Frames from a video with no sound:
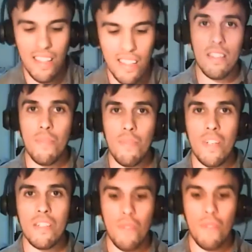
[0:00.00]

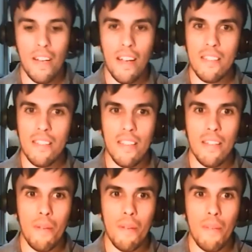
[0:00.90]
Especially when I got a cig
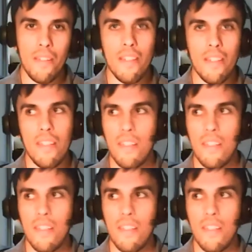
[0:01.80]
in my mouth.